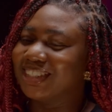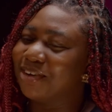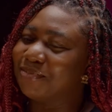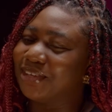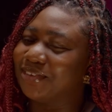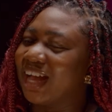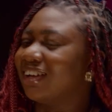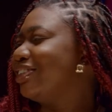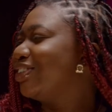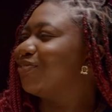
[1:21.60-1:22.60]
tell me,
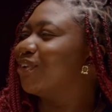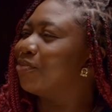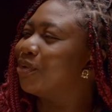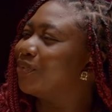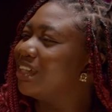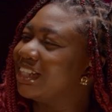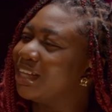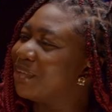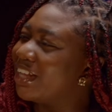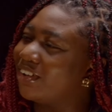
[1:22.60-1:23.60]
how did you even come up with the
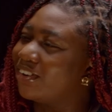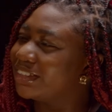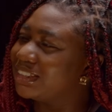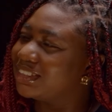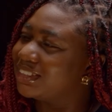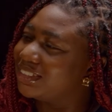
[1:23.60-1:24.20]
name Ayox?